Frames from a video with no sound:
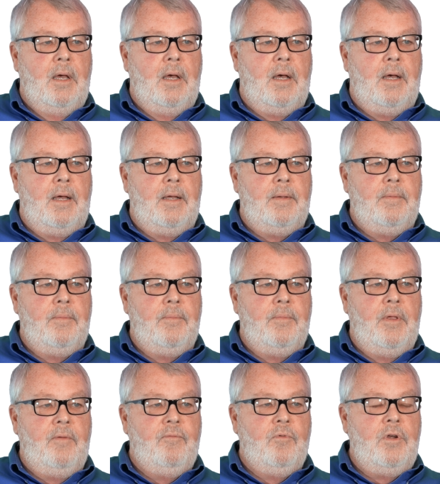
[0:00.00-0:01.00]
Uh,
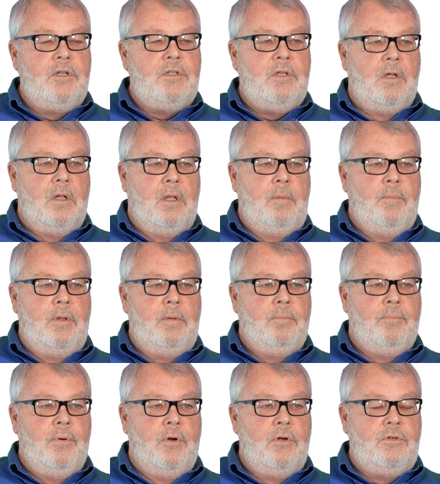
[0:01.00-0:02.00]
they've recently been
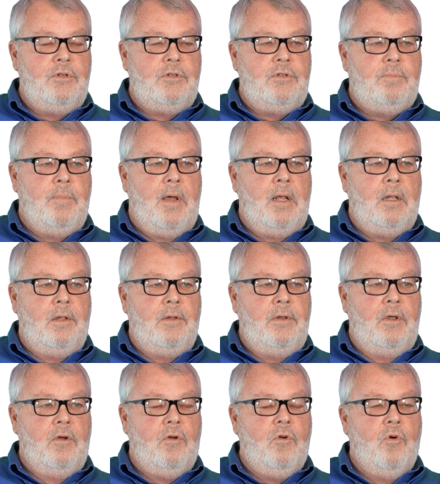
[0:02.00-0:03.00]
purchased by
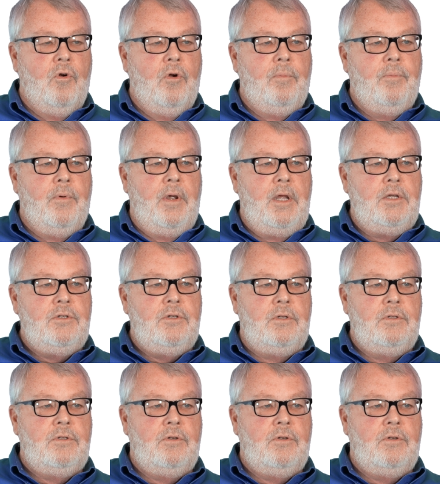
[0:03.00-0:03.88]
Linear Corporation,